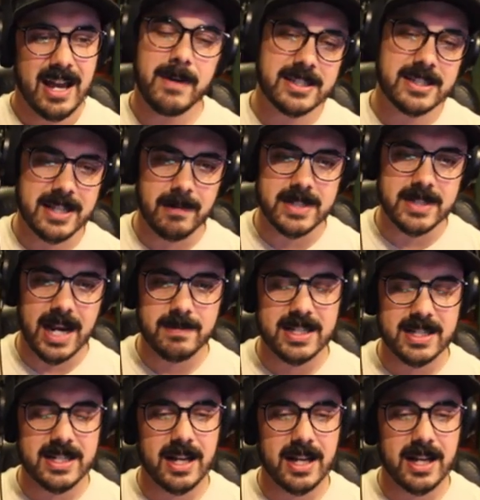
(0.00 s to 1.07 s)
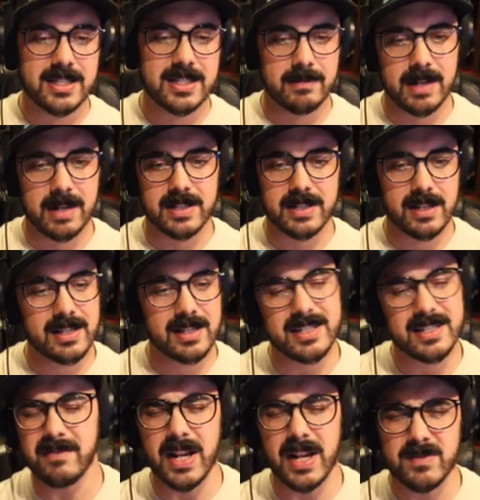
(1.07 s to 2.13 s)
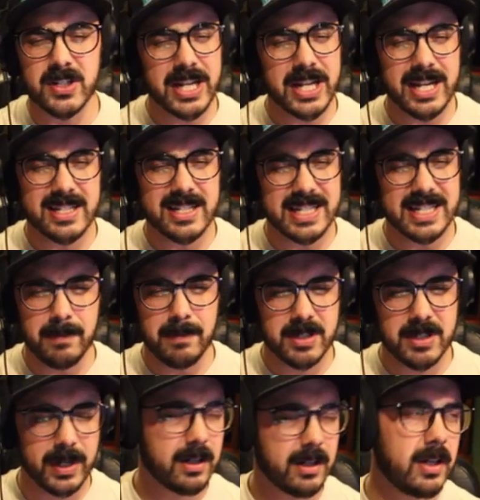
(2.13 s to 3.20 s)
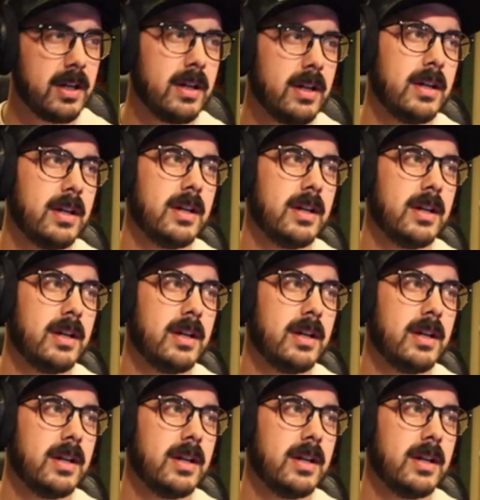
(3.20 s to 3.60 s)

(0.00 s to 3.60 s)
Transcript: know. I mean, sometimes it does, sometimes it doesn't. Sometimes Steam is weird,